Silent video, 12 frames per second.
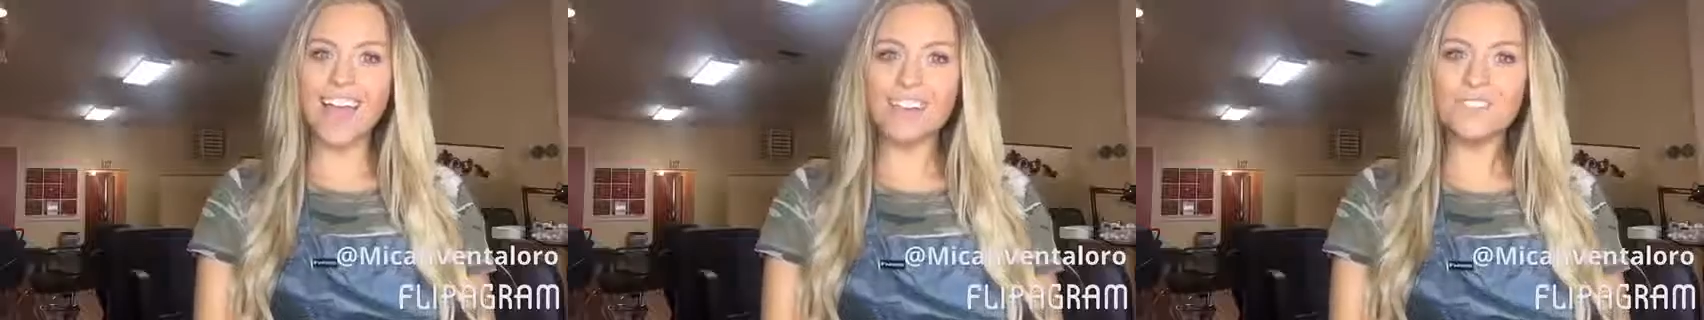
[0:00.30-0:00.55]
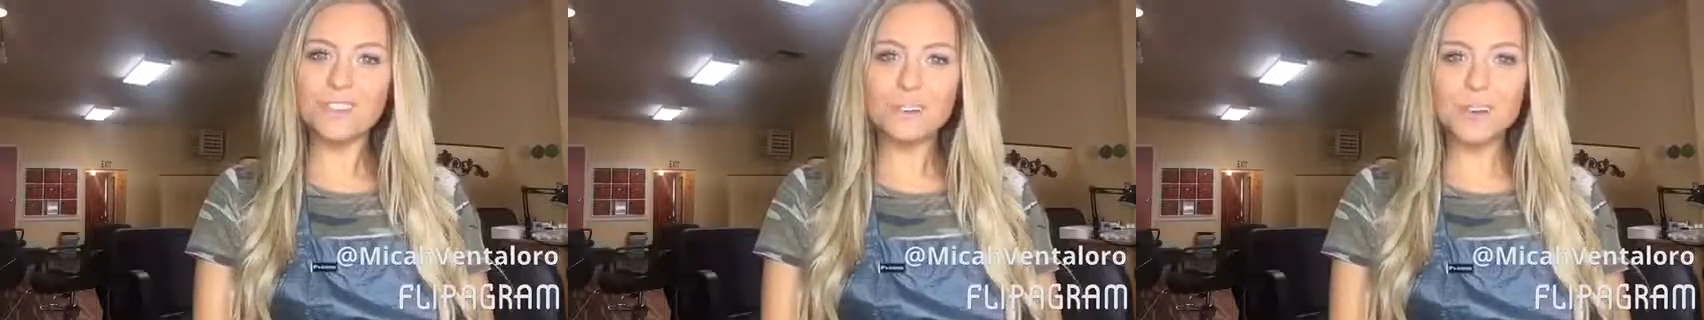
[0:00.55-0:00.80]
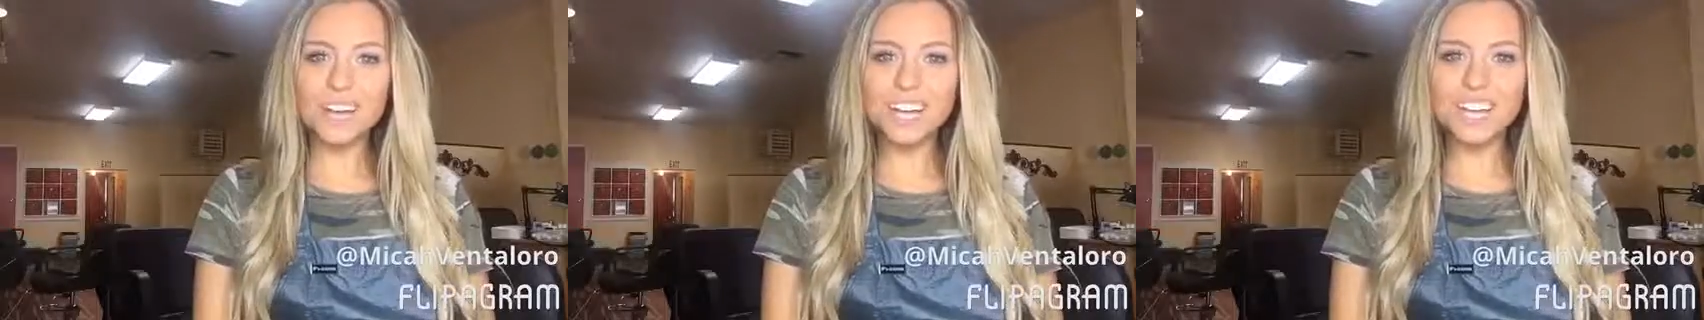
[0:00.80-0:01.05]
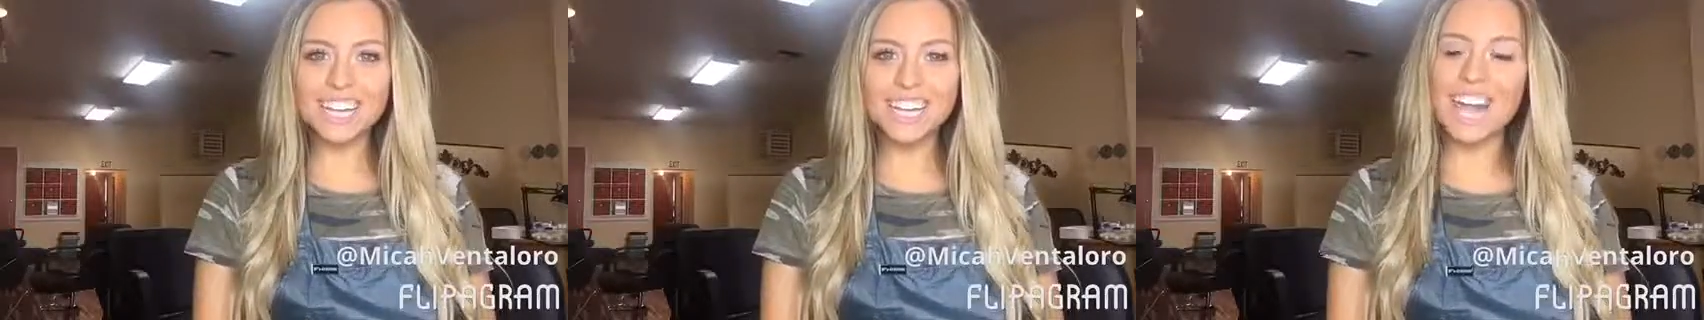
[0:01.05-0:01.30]
Hi
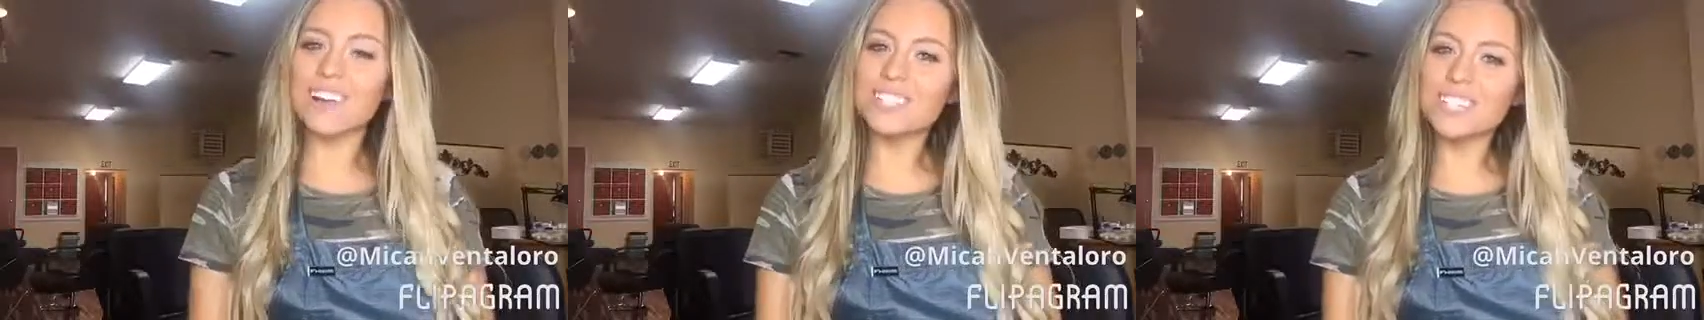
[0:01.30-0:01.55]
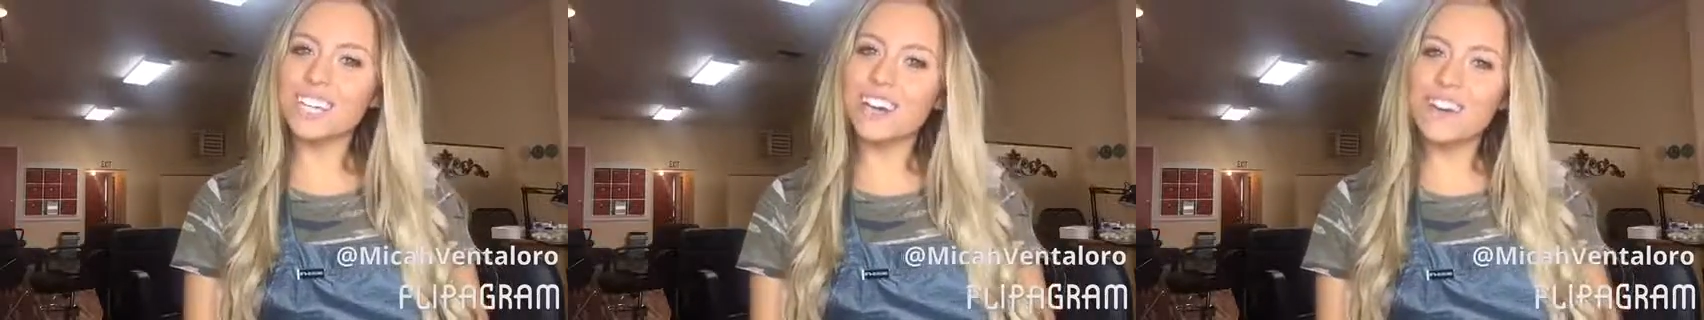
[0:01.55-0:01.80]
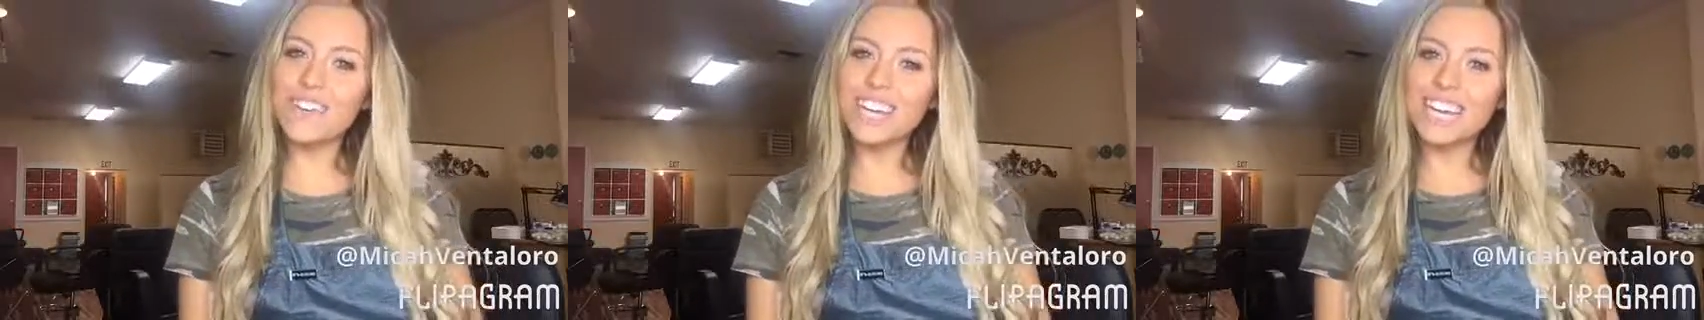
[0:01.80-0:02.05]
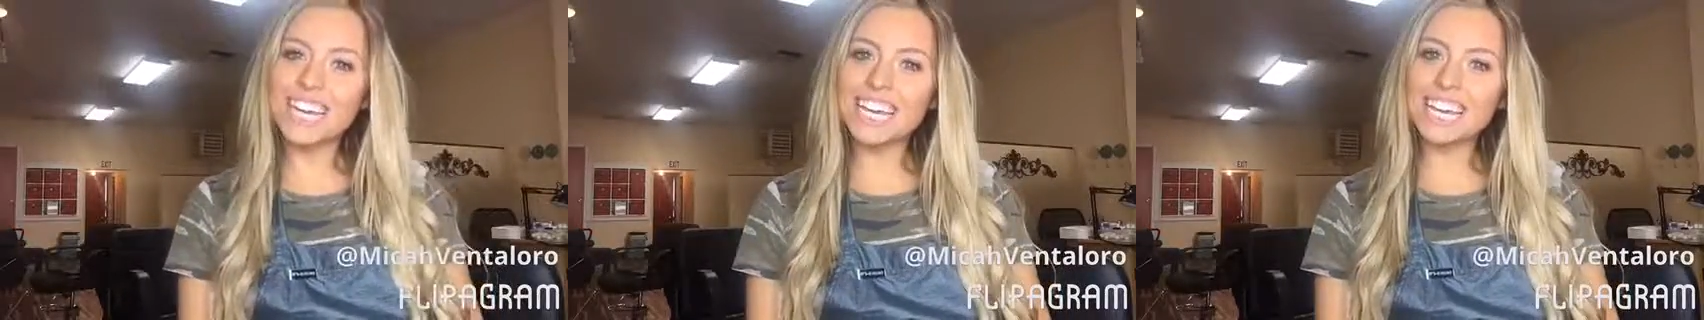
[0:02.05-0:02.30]
everyone, how's it
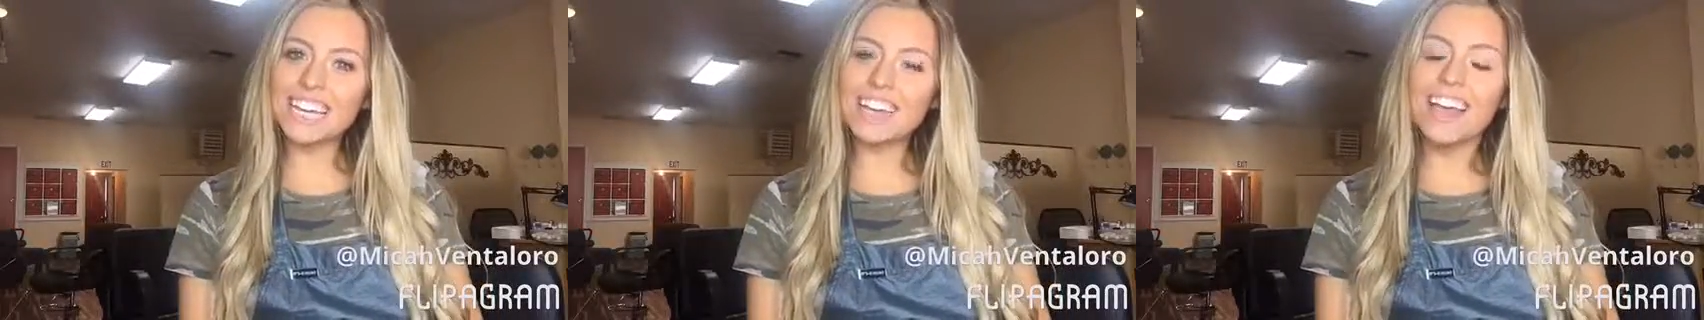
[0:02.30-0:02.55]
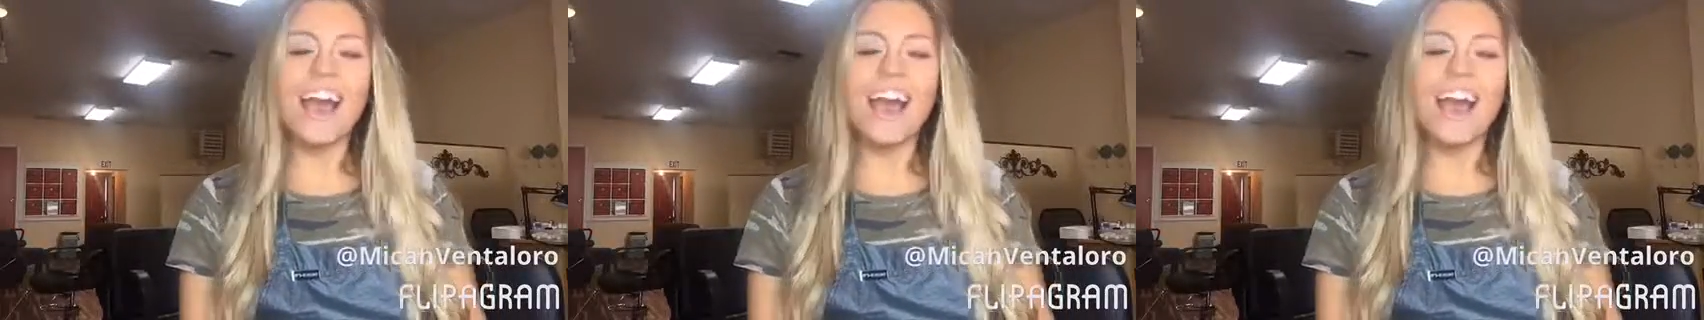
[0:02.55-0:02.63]
going?